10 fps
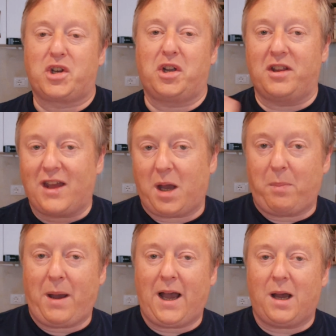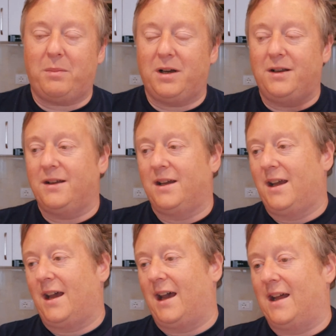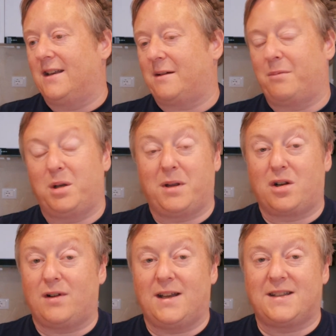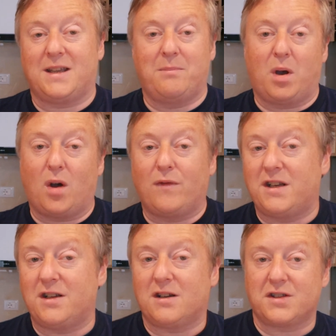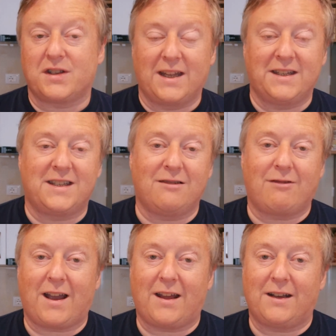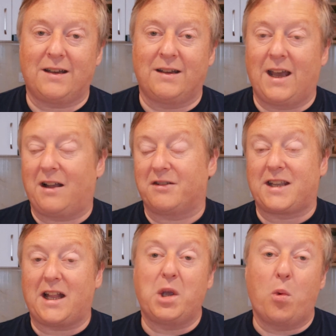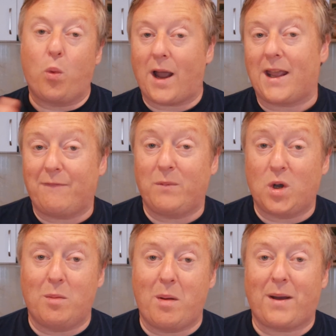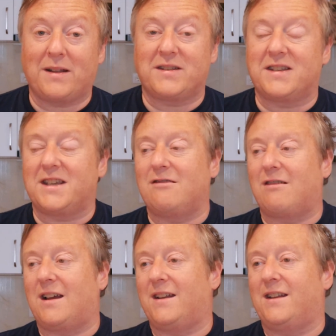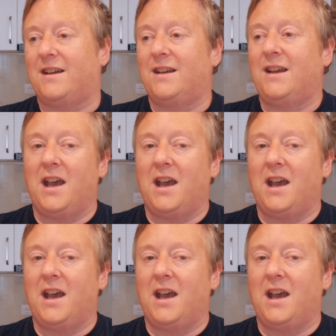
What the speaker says: show you that apartment. And I'm going to be creating more videos in Tirana. I'll tell you why I'm coming back to Tirana.